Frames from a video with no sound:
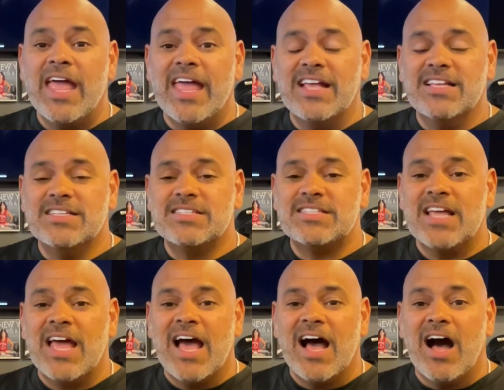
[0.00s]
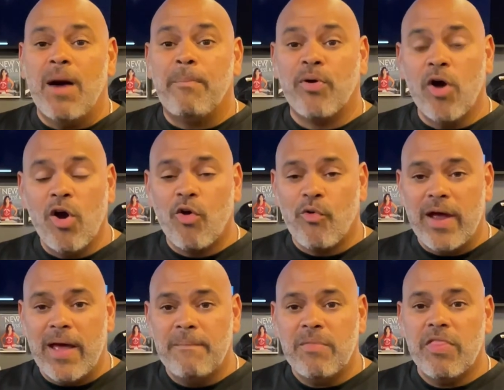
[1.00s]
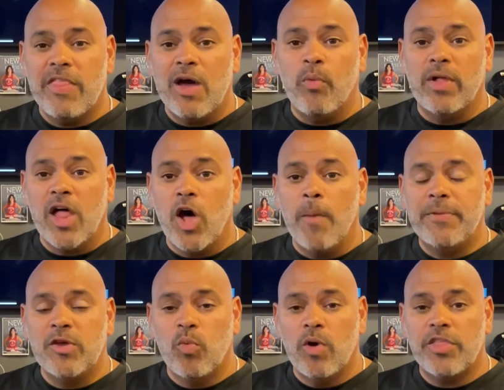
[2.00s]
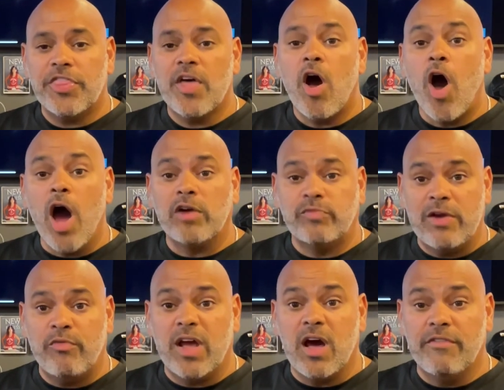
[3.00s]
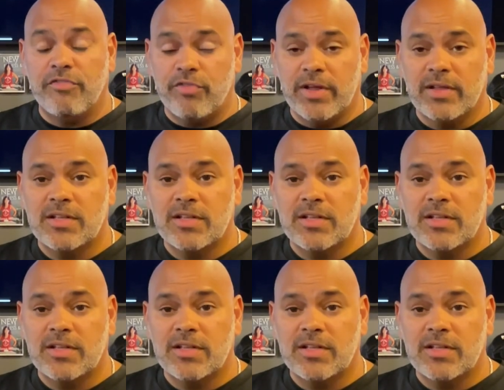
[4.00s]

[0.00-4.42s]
is a program that will help you with heart rate recovery.